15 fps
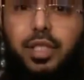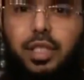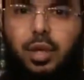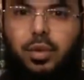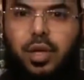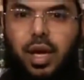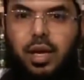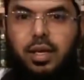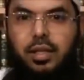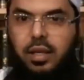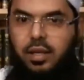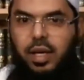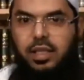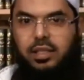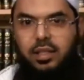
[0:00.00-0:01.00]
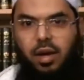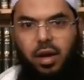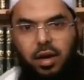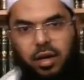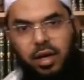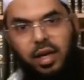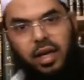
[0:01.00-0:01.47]
al-Shawkani, the great
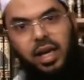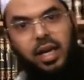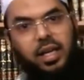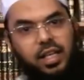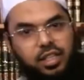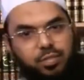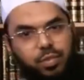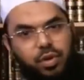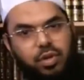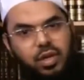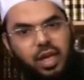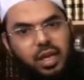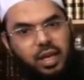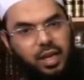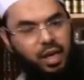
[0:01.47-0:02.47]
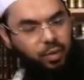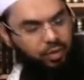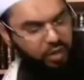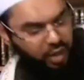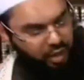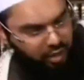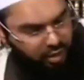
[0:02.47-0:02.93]
scholar, in his book Nail
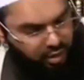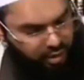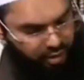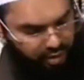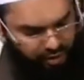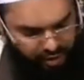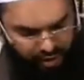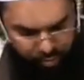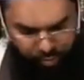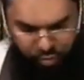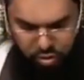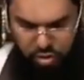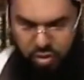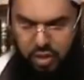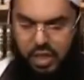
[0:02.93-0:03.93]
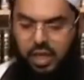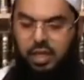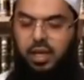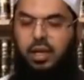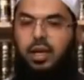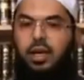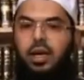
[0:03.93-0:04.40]
al-Awthar, he puts
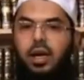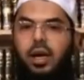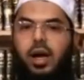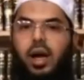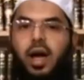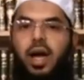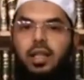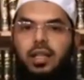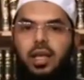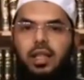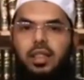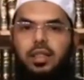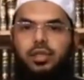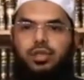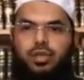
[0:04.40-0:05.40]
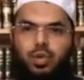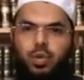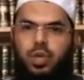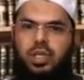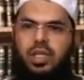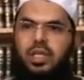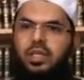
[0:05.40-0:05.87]
together a hadith
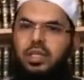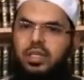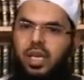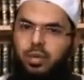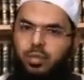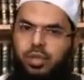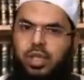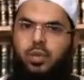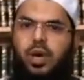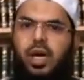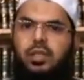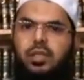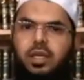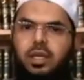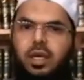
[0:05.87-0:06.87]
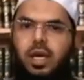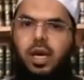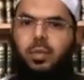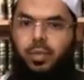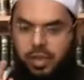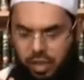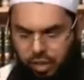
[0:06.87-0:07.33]
showing that these are mutawatir.
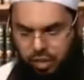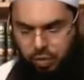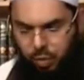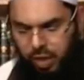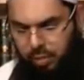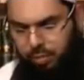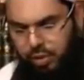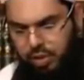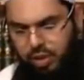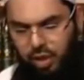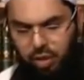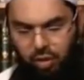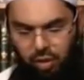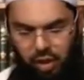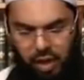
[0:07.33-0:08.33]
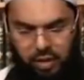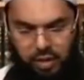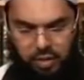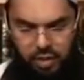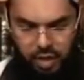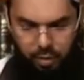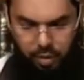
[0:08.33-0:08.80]
But there is one particular
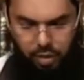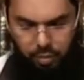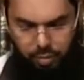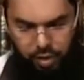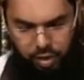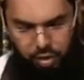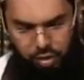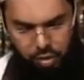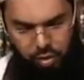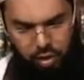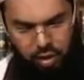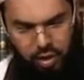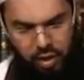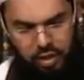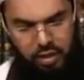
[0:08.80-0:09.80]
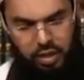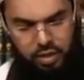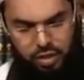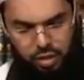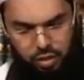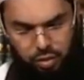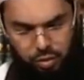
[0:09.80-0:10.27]
hadith that I want to bring your
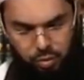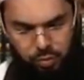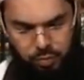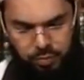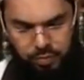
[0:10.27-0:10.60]
attention to.